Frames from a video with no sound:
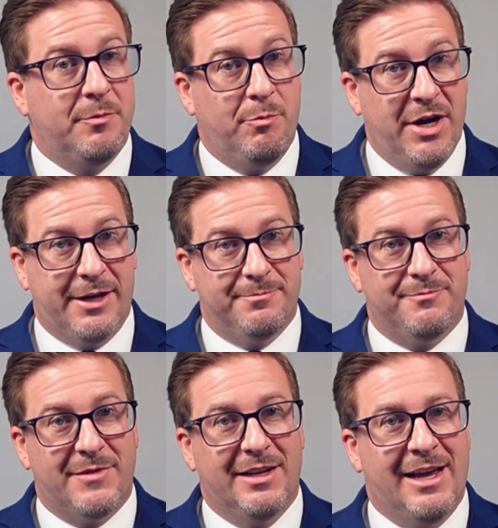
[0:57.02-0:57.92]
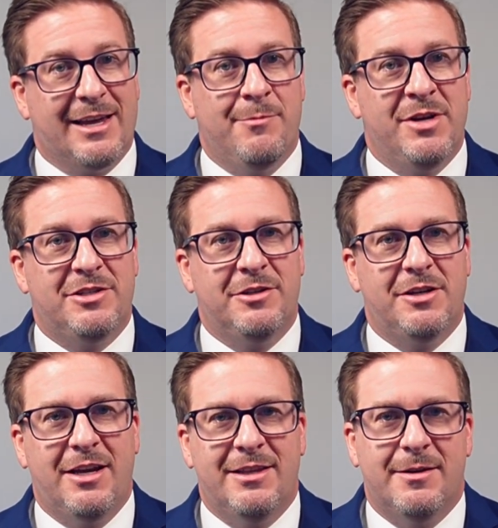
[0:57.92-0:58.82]
But, like I
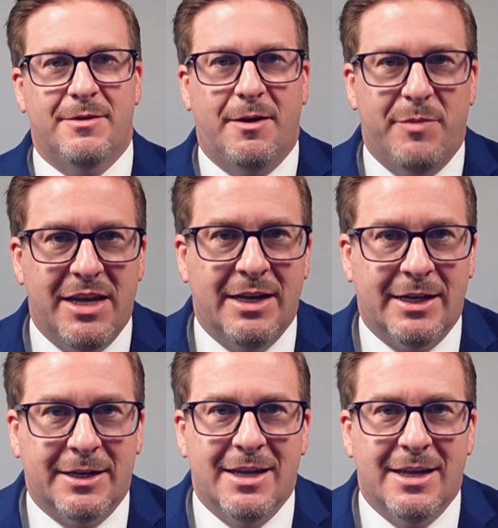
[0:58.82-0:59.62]
mentioned in the beginning,